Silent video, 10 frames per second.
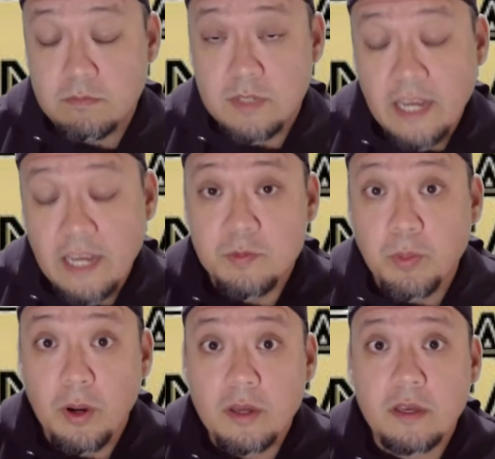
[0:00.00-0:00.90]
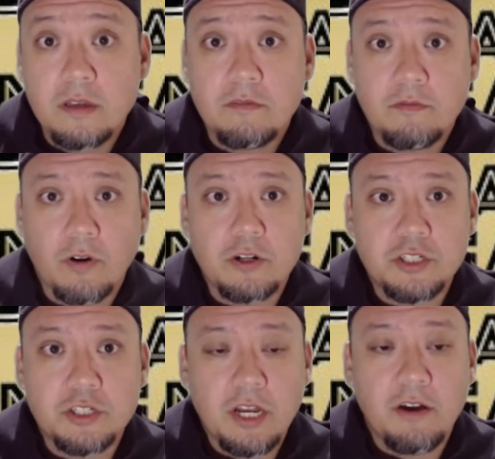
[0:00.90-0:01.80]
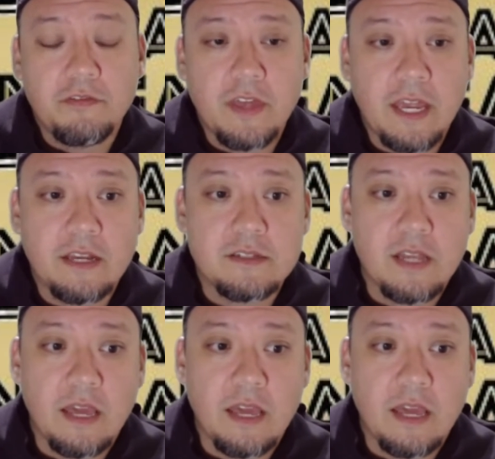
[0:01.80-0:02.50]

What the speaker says: textbook version of things